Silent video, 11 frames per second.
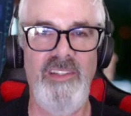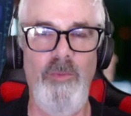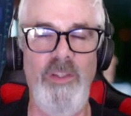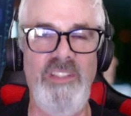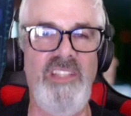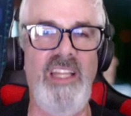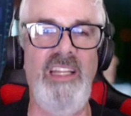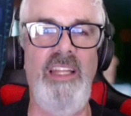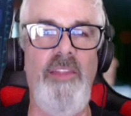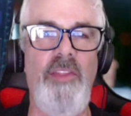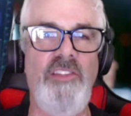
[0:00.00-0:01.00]
when
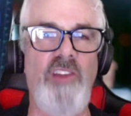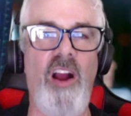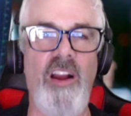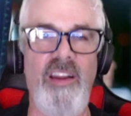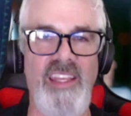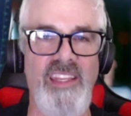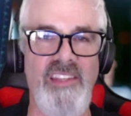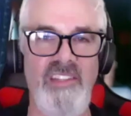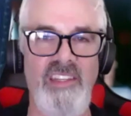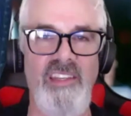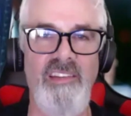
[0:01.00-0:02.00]
suddenly things aren't
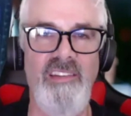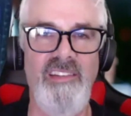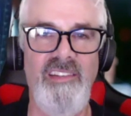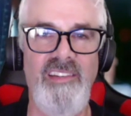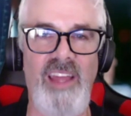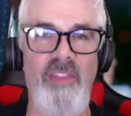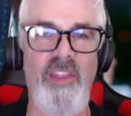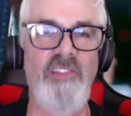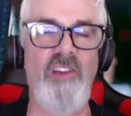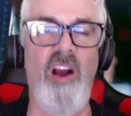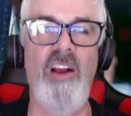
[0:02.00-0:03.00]
easy and
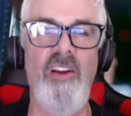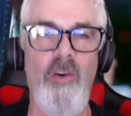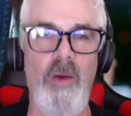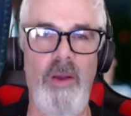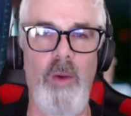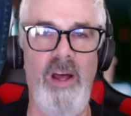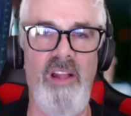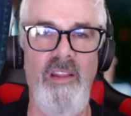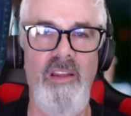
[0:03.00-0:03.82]
things aren't going well,